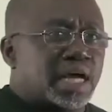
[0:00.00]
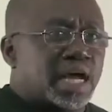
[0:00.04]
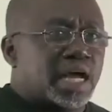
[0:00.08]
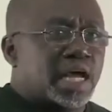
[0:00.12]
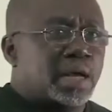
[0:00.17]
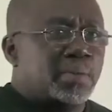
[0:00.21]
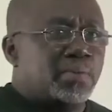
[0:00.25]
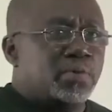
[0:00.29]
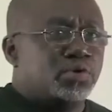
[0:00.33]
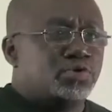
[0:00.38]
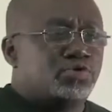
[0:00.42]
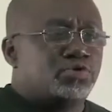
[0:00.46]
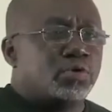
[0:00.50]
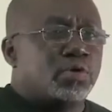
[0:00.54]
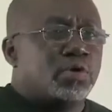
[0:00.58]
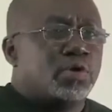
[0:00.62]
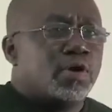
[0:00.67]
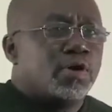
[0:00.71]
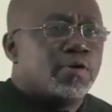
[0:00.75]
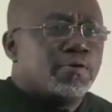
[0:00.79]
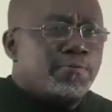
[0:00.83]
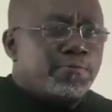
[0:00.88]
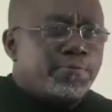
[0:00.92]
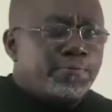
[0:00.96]
are able to
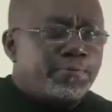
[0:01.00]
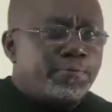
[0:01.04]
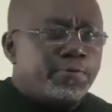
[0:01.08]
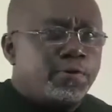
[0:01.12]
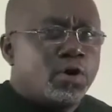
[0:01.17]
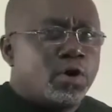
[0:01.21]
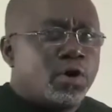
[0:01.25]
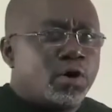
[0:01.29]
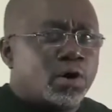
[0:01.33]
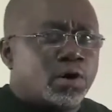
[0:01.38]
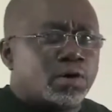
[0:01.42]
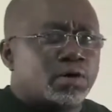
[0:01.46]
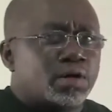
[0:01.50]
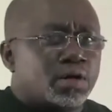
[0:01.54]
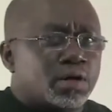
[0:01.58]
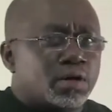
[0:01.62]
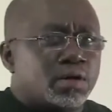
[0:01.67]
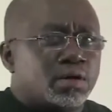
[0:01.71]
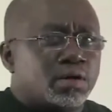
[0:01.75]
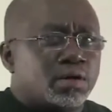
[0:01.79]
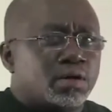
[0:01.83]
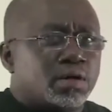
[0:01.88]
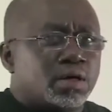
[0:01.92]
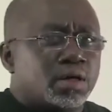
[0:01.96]
flood
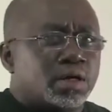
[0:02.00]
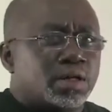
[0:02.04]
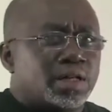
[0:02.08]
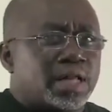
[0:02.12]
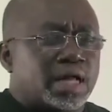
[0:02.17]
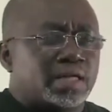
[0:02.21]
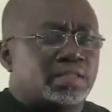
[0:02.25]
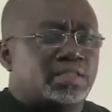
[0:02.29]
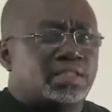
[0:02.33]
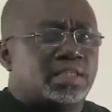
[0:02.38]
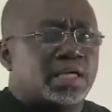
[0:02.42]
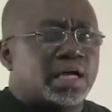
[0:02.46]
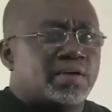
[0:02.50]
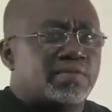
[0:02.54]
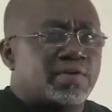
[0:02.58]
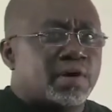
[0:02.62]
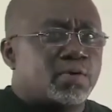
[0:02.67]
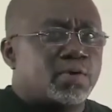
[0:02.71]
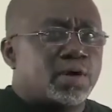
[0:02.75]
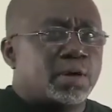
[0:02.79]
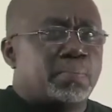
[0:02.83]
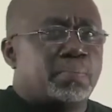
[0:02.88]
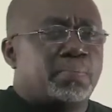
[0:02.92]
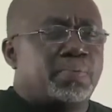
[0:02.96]
that server
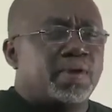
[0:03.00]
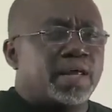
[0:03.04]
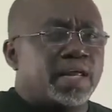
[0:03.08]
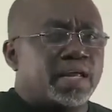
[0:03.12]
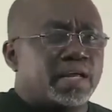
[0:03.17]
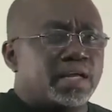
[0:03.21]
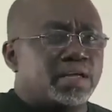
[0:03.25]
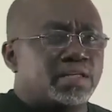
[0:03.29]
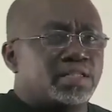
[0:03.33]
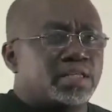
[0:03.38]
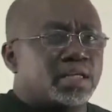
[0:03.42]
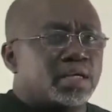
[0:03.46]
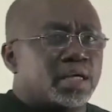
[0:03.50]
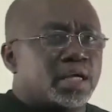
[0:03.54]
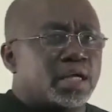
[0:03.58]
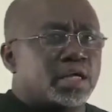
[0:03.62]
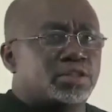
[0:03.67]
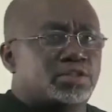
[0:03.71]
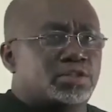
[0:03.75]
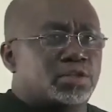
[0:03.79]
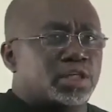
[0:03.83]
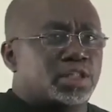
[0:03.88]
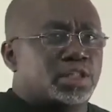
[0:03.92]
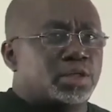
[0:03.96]
with pings
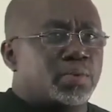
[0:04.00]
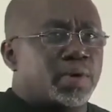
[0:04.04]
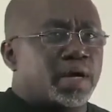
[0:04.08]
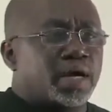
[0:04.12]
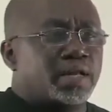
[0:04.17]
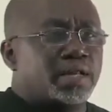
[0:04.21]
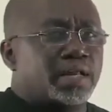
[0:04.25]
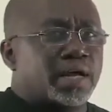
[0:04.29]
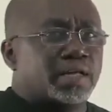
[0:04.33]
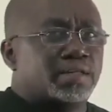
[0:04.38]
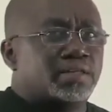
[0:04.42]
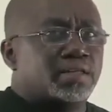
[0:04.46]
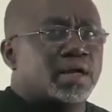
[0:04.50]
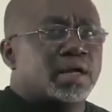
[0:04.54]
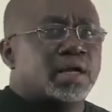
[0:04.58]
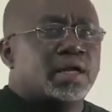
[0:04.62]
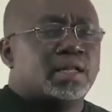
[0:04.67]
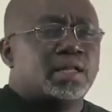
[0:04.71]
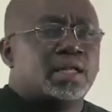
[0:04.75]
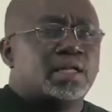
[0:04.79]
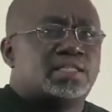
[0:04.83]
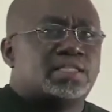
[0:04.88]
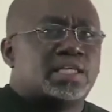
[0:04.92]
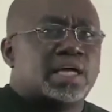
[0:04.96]
in such a way that
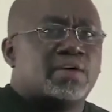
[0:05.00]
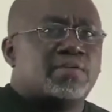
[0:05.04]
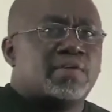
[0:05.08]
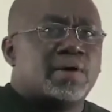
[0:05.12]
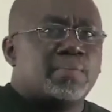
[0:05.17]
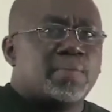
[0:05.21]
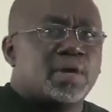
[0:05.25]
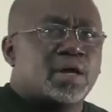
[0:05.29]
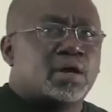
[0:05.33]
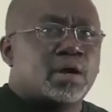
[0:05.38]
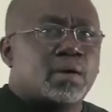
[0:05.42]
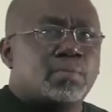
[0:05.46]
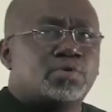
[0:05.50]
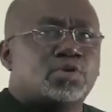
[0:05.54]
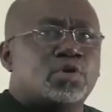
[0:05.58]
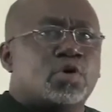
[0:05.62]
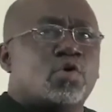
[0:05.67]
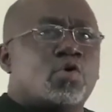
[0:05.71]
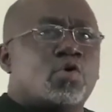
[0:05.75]
the server becomes